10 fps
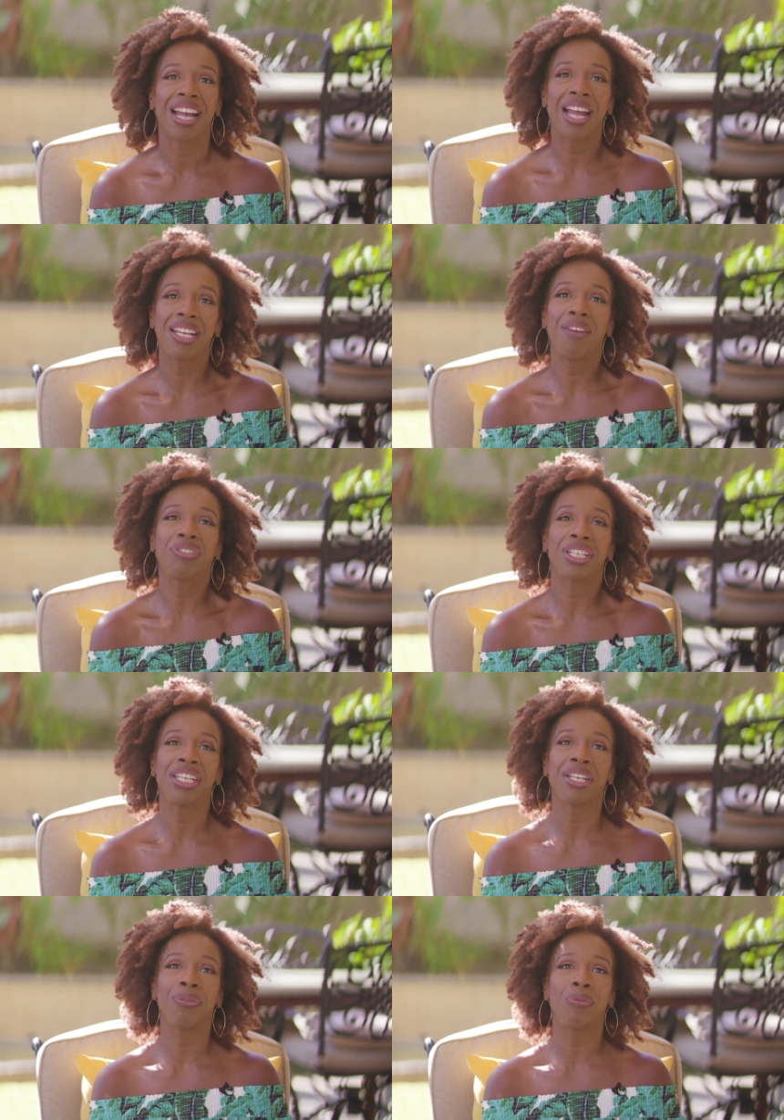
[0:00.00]
I'd love to
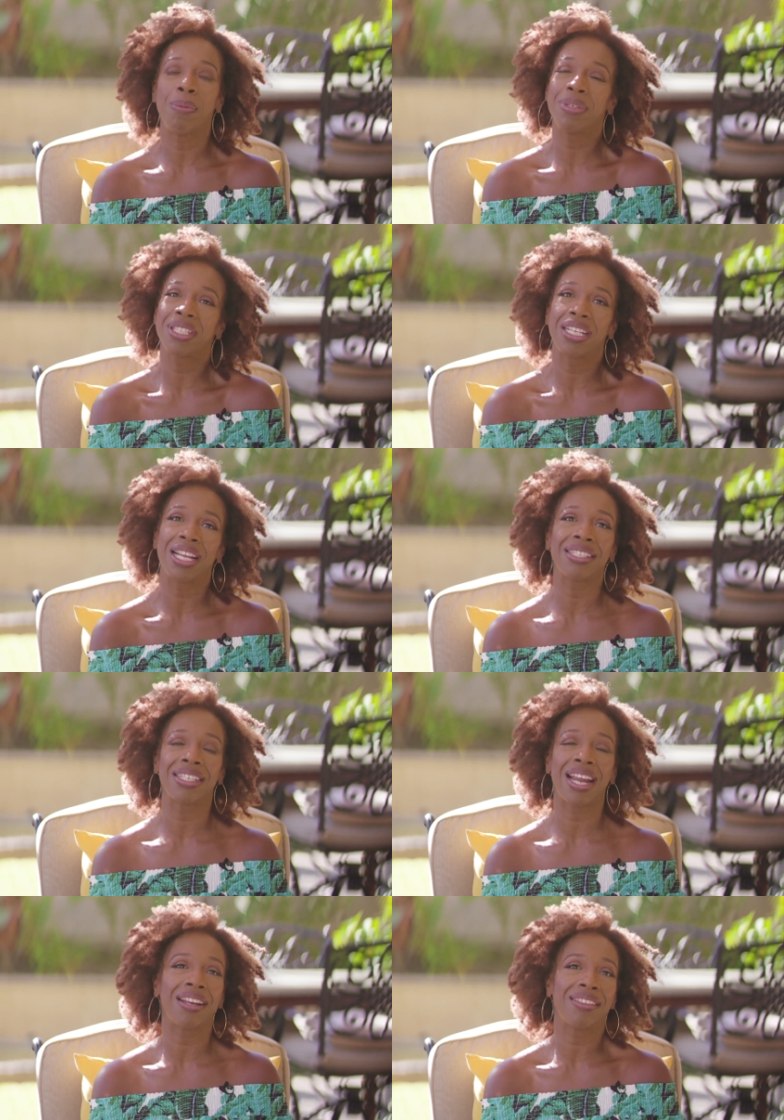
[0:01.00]
hear what was the
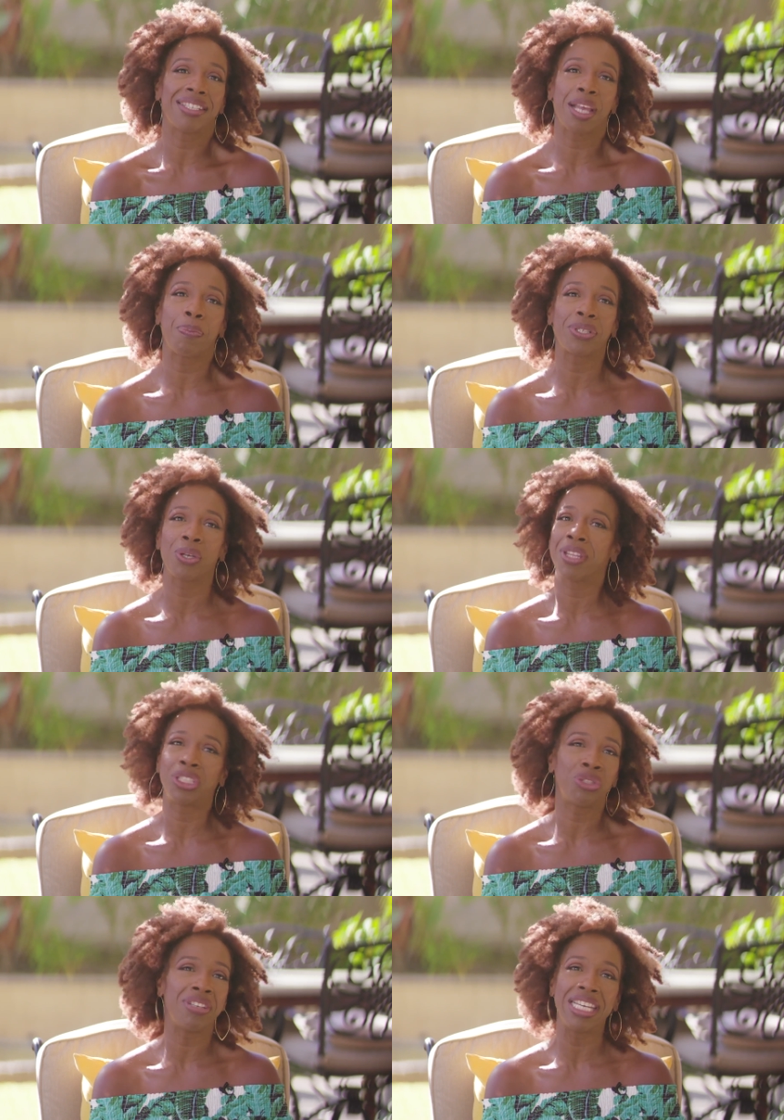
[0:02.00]
lesson out of this episode
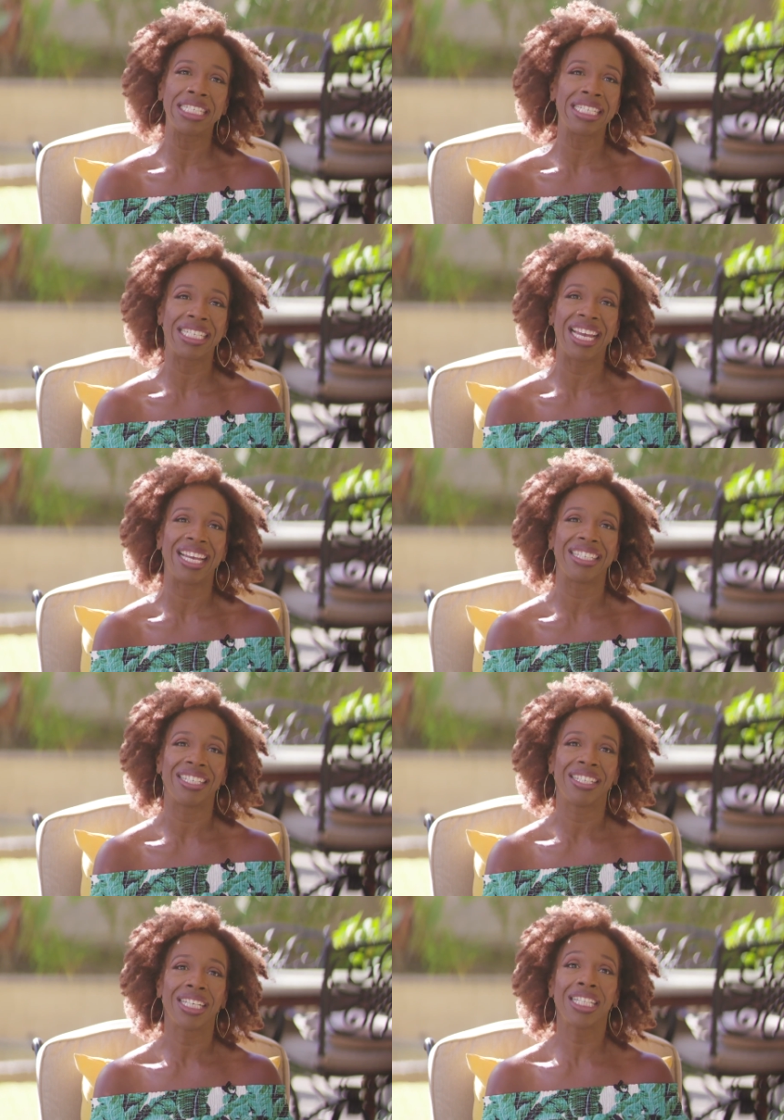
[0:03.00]
that you needed to get.
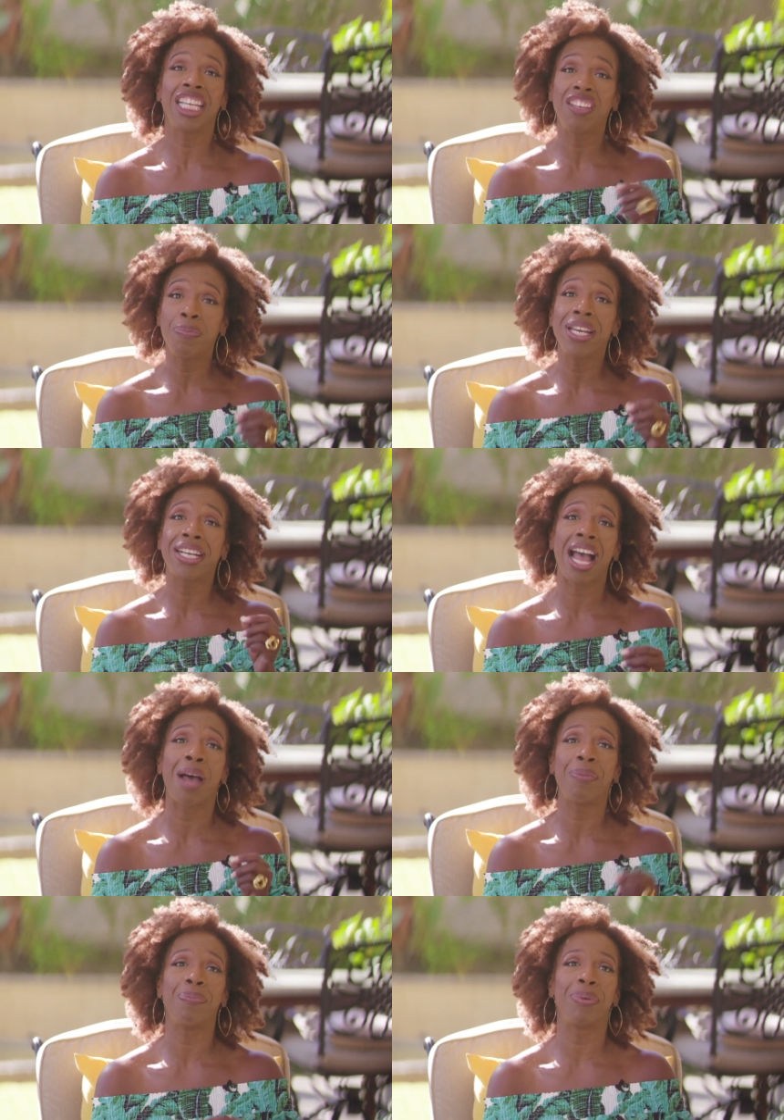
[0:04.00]
Leave me a
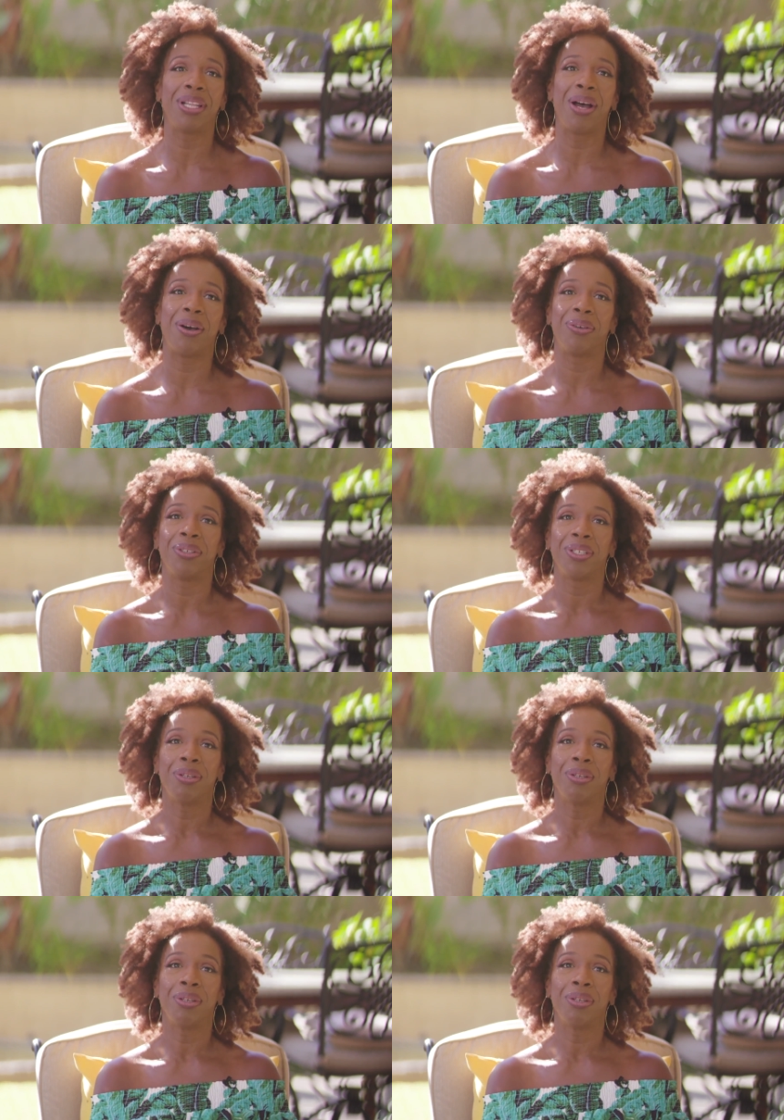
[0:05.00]
comment below.